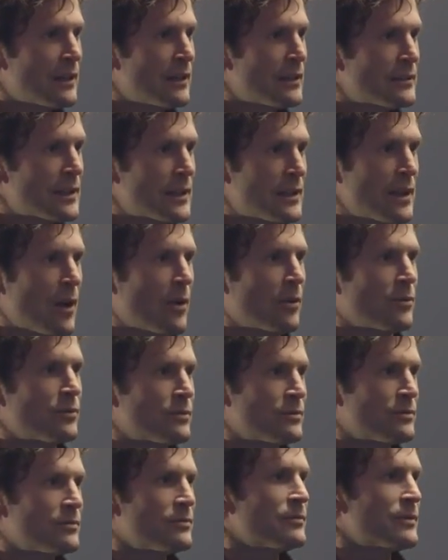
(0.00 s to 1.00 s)
They don't.
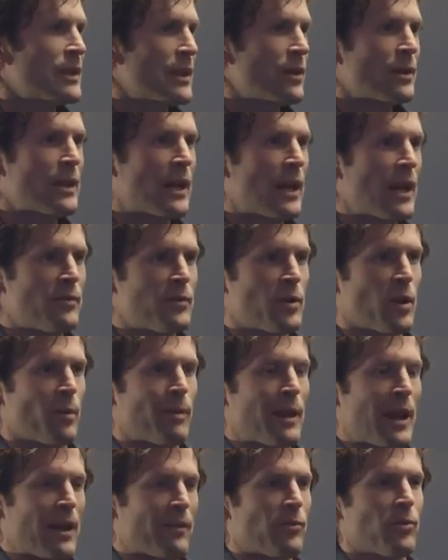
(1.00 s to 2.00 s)
They don't care if you're a
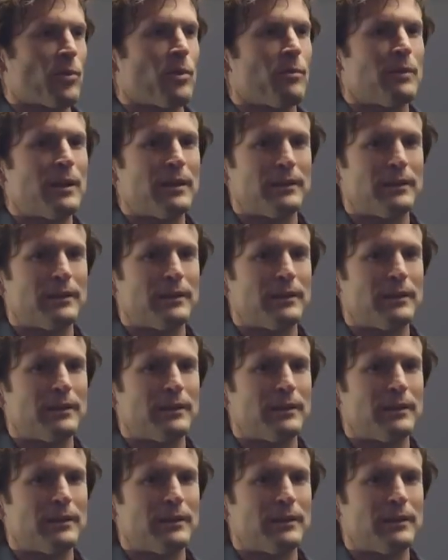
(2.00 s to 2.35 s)
platform.